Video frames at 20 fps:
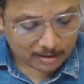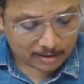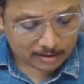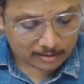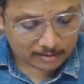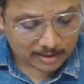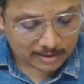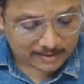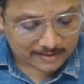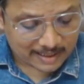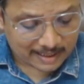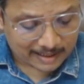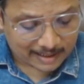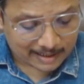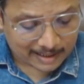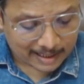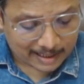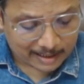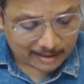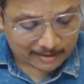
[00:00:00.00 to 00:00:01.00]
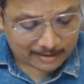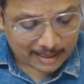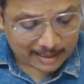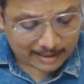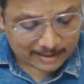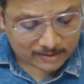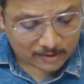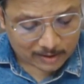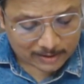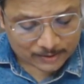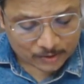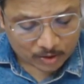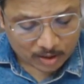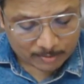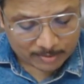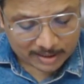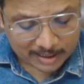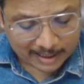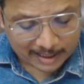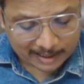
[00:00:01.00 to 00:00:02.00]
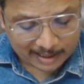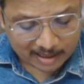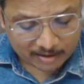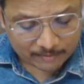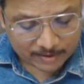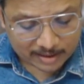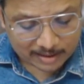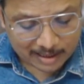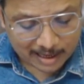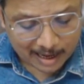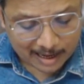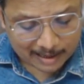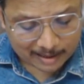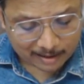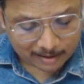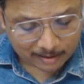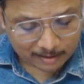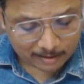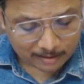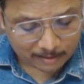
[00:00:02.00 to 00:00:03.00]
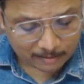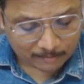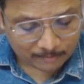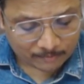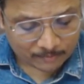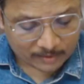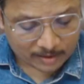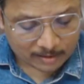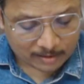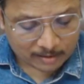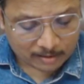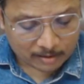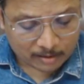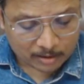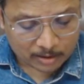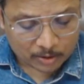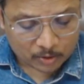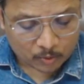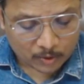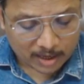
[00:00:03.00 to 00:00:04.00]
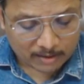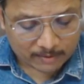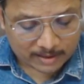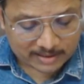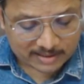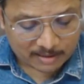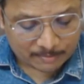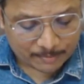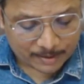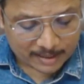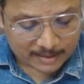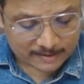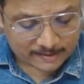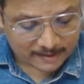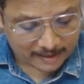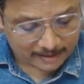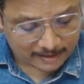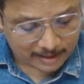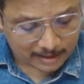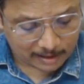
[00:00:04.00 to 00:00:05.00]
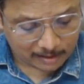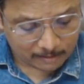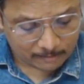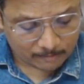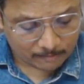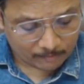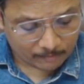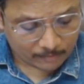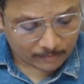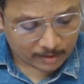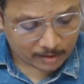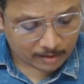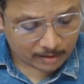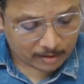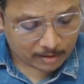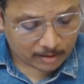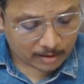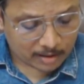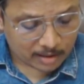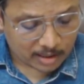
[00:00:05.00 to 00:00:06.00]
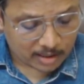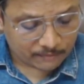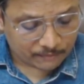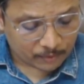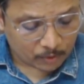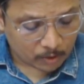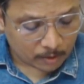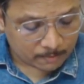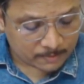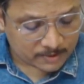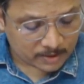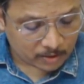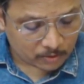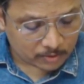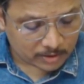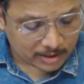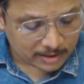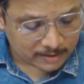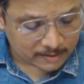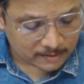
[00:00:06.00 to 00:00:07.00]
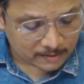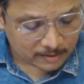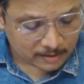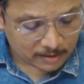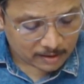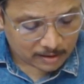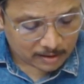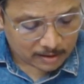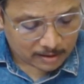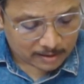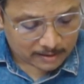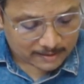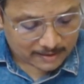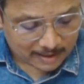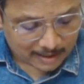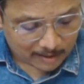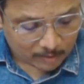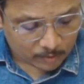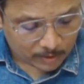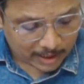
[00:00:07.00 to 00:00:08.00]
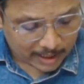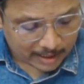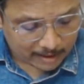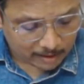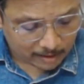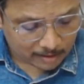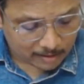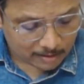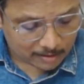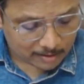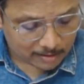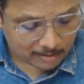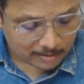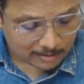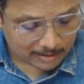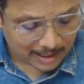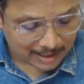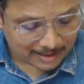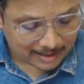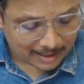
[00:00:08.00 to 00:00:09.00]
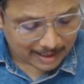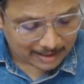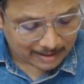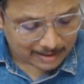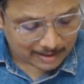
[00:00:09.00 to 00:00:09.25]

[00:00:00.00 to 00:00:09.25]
this satellite that is also communicating with car to have a G P S signal. If you observe this surrounding, then in